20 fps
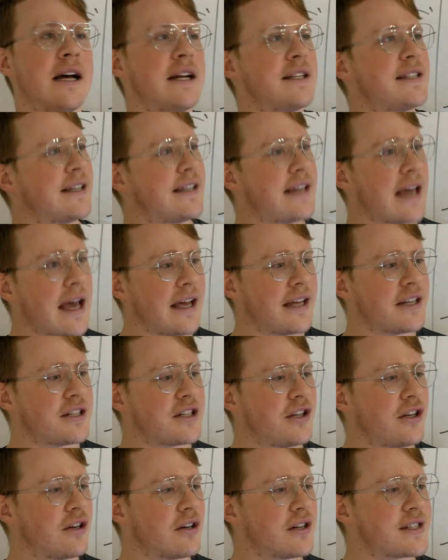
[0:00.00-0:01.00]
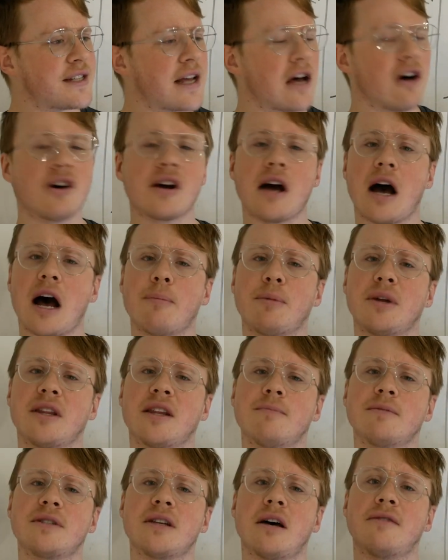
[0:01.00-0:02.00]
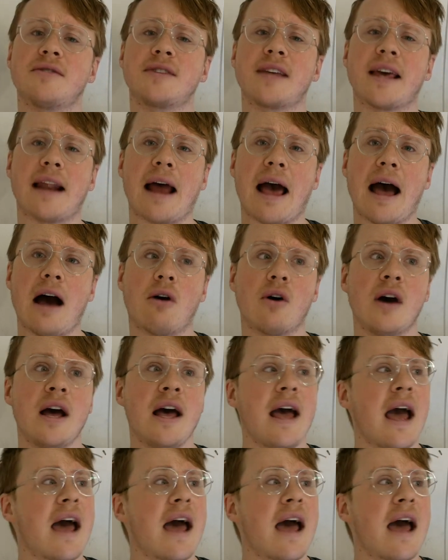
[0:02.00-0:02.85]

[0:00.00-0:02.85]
to get into your cell, copy themselves, get out,